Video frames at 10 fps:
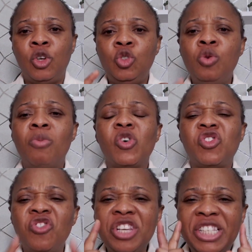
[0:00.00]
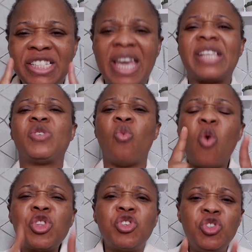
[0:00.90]
You must reject
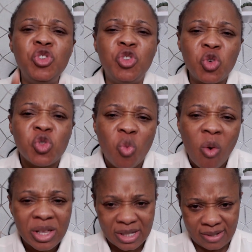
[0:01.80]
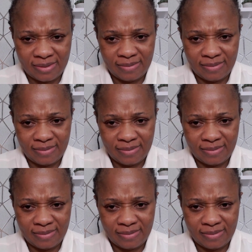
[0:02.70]
what you don't want.